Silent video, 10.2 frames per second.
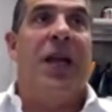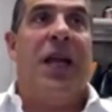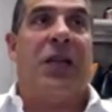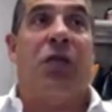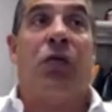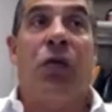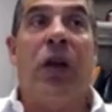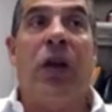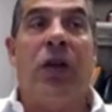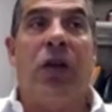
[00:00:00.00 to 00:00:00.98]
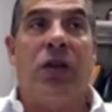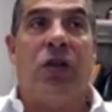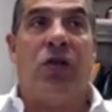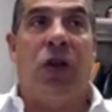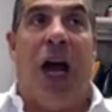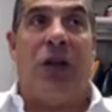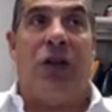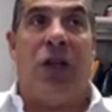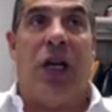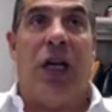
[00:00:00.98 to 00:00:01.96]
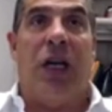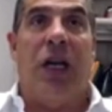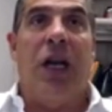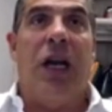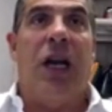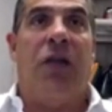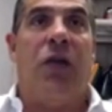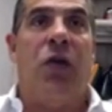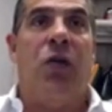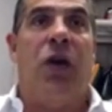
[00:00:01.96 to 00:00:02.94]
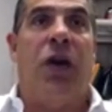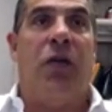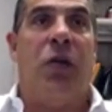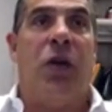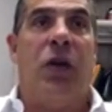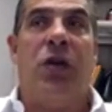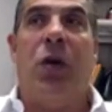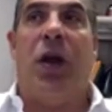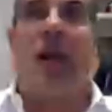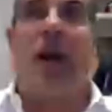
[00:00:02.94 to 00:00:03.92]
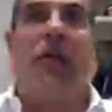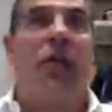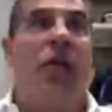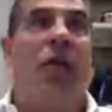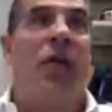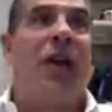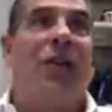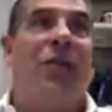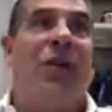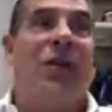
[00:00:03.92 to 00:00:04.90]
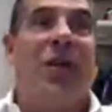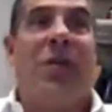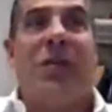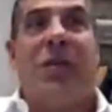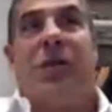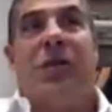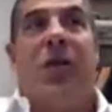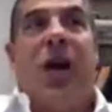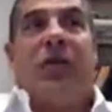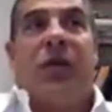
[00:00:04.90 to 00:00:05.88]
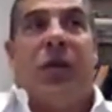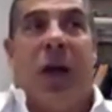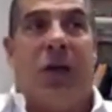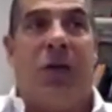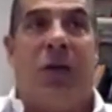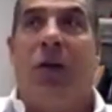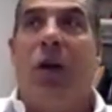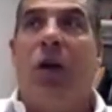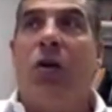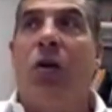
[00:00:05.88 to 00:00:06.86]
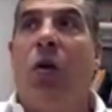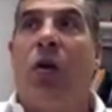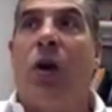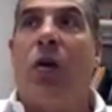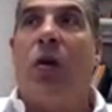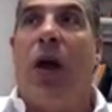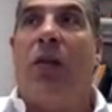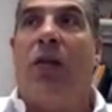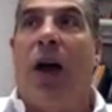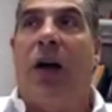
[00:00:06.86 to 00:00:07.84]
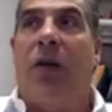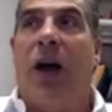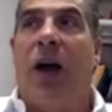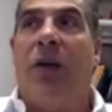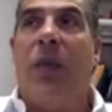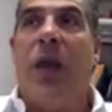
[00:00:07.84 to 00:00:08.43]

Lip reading: That's a really good strategy if you can do it. Now, if you're already in the real estate business, you don't have to do that. You already qualify, right?